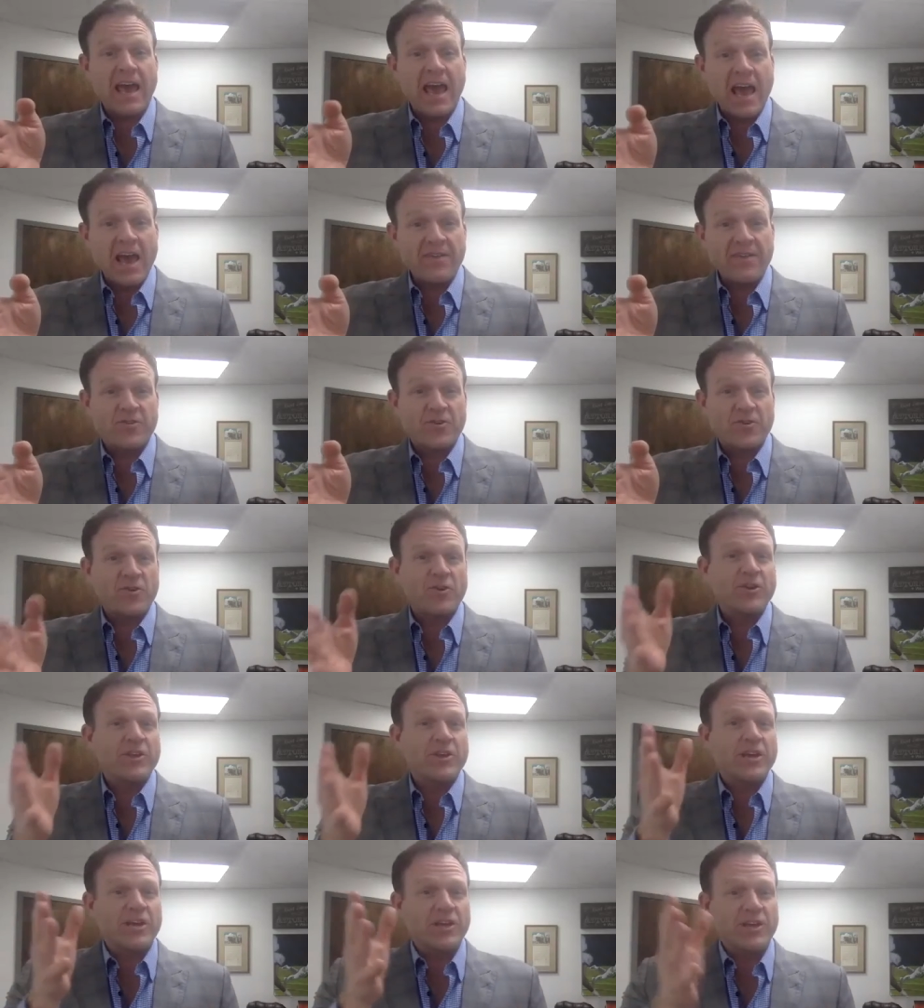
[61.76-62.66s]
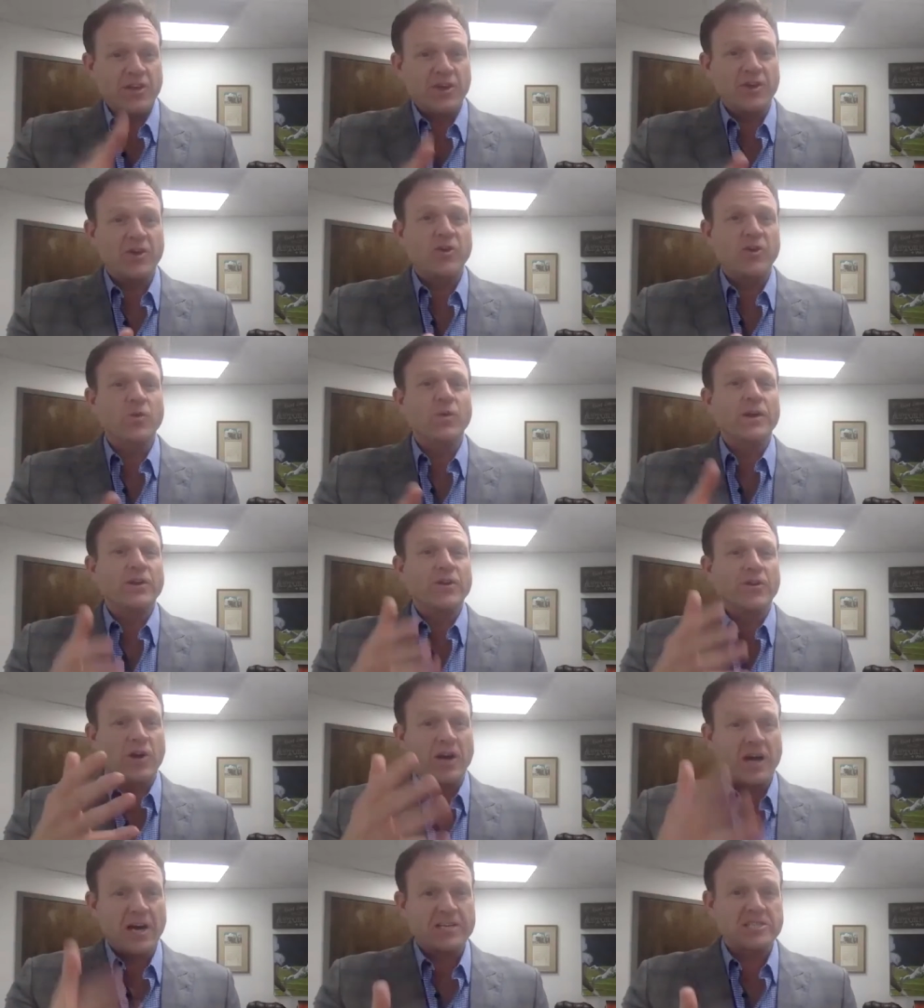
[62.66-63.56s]
after, yet you and
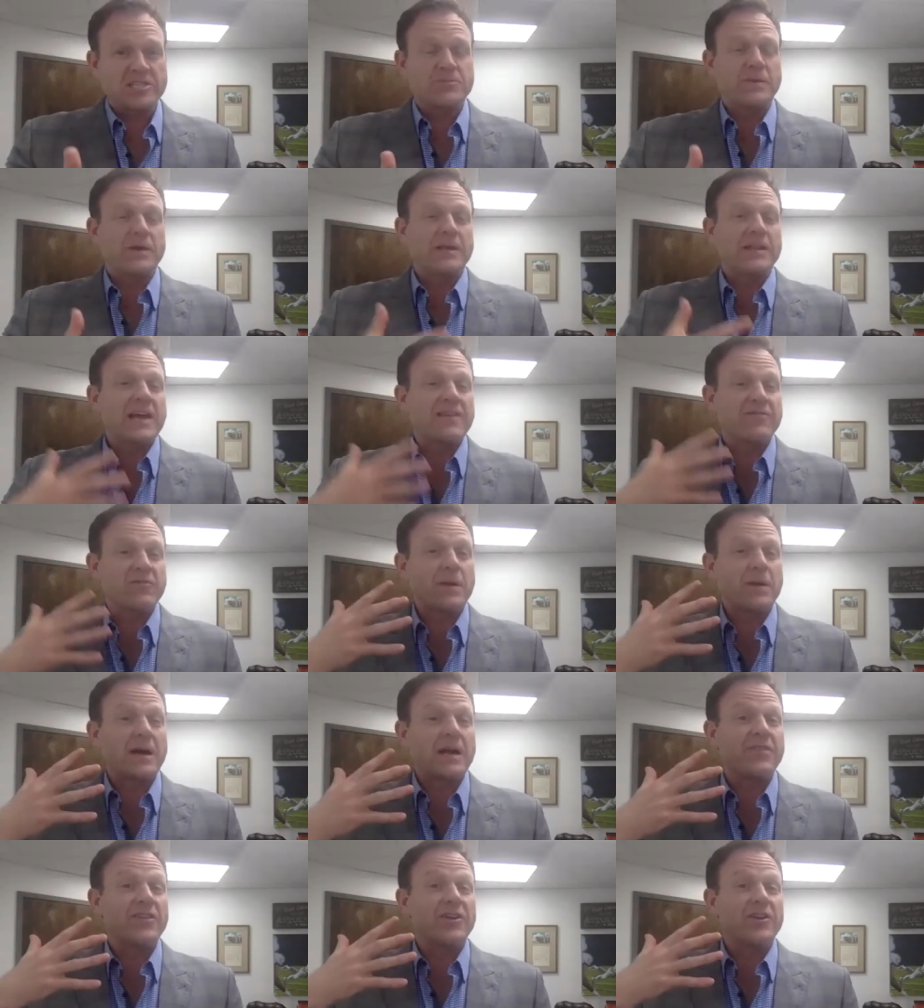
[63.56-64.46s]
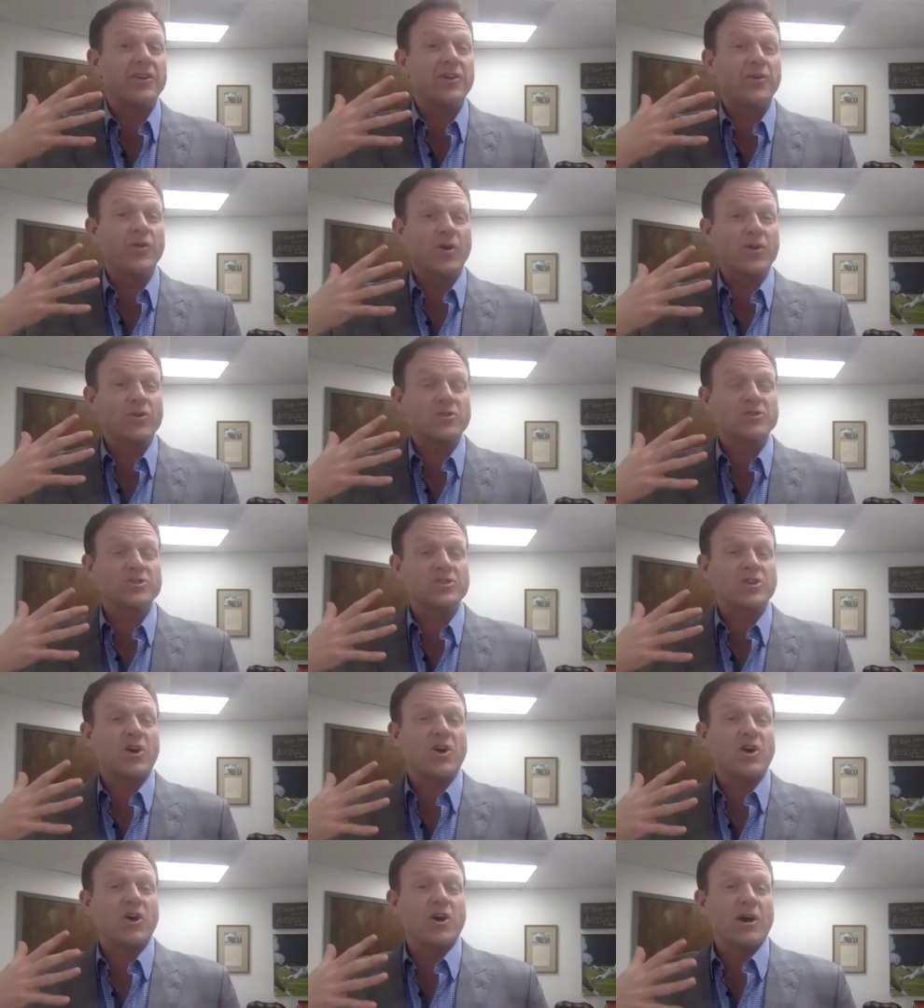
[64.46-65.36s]
your husband, everybody that knew her
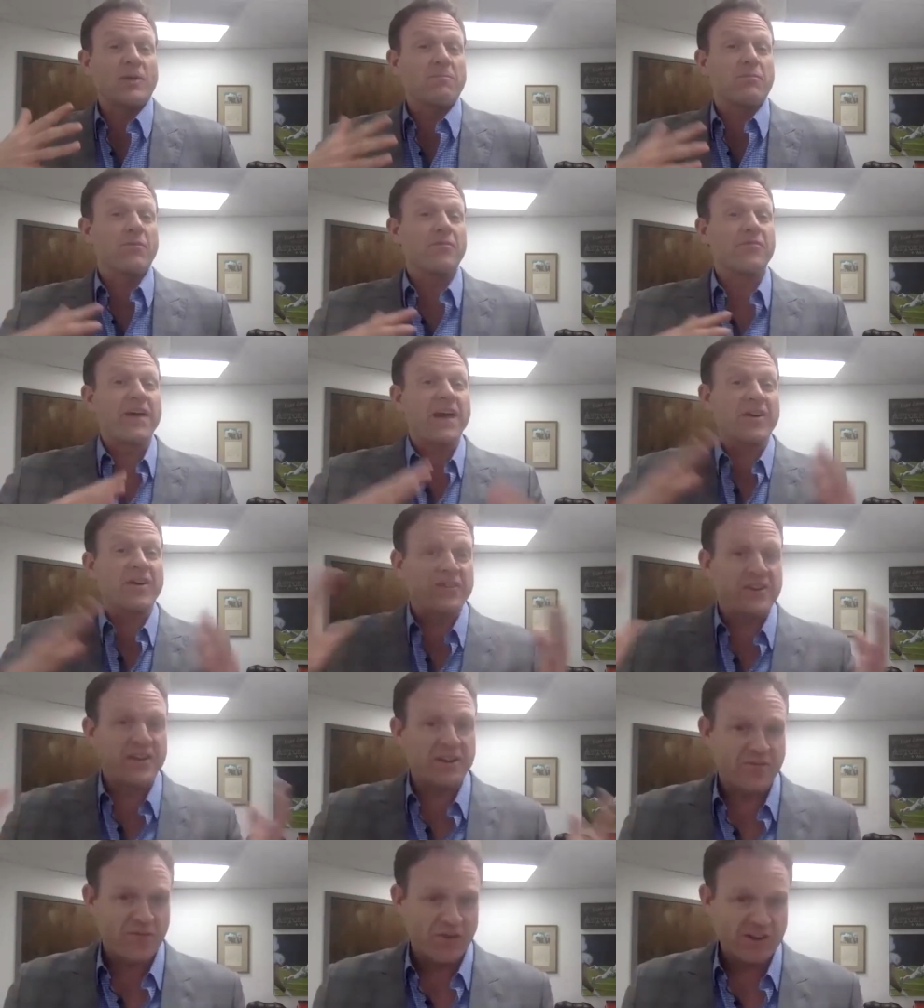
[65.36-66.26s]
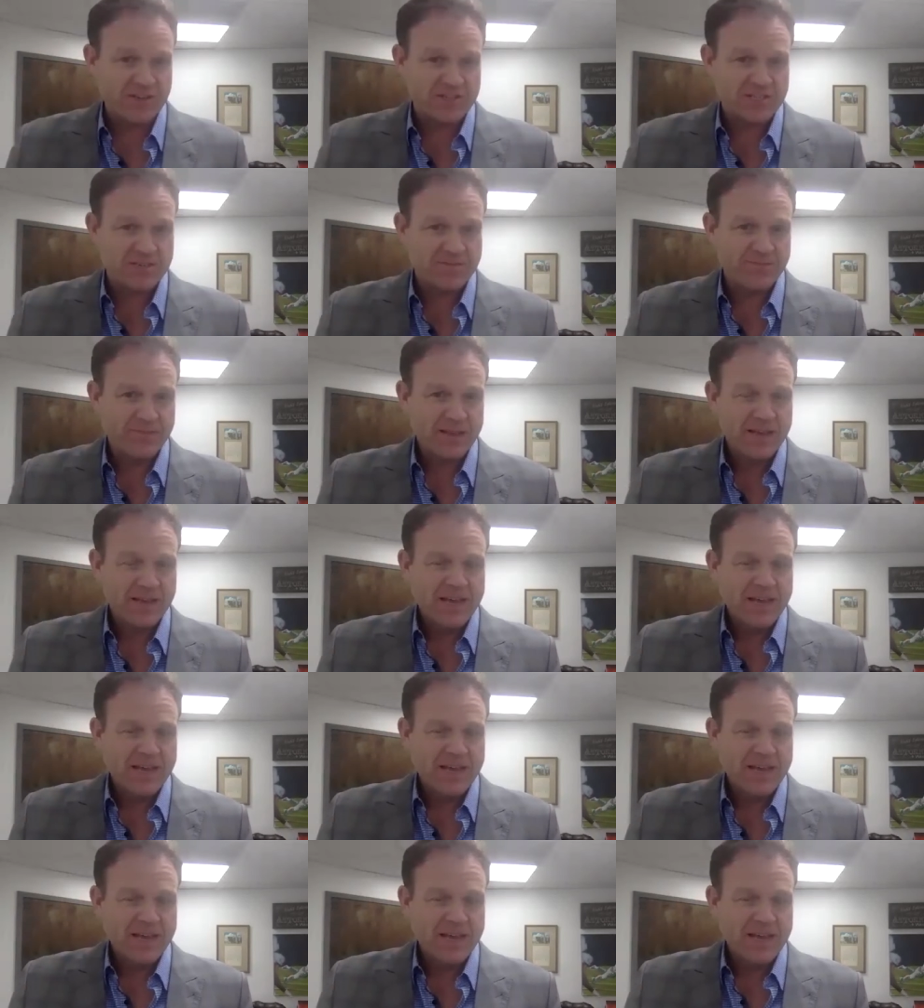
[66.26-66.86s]
saw a profound difference.